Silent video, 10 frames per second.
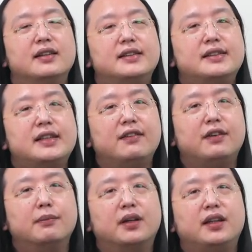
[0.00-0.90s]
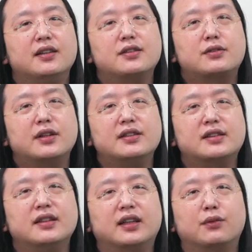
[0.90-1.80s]
saving money and
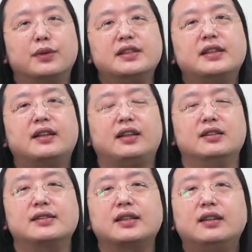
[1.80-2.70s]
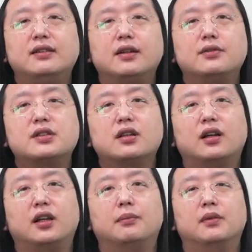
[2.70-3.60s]
strengthening resilience in no
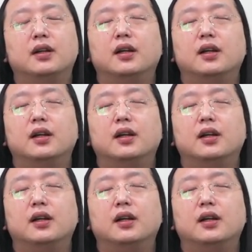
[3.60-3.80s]
time.